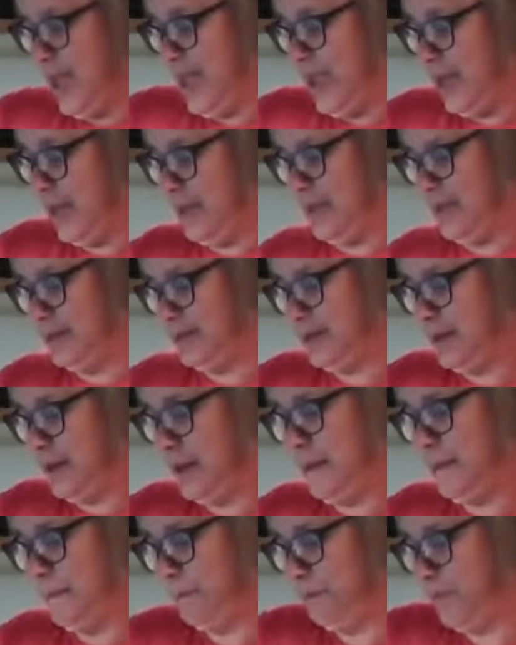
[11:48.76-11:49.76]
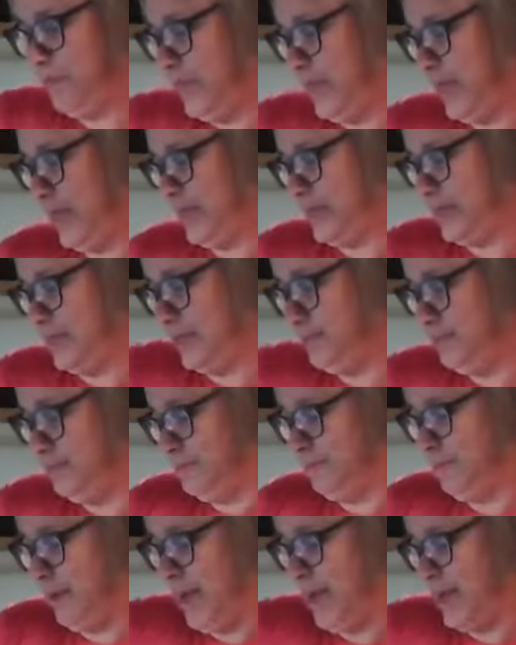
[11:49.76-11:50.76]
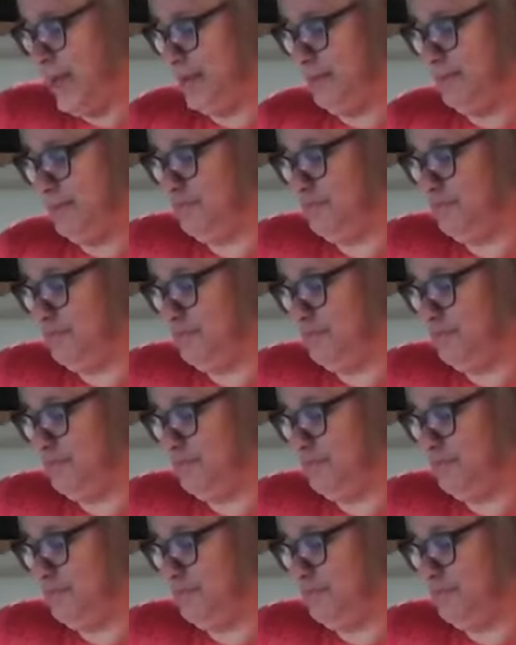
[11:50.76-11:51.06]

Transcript: And that's my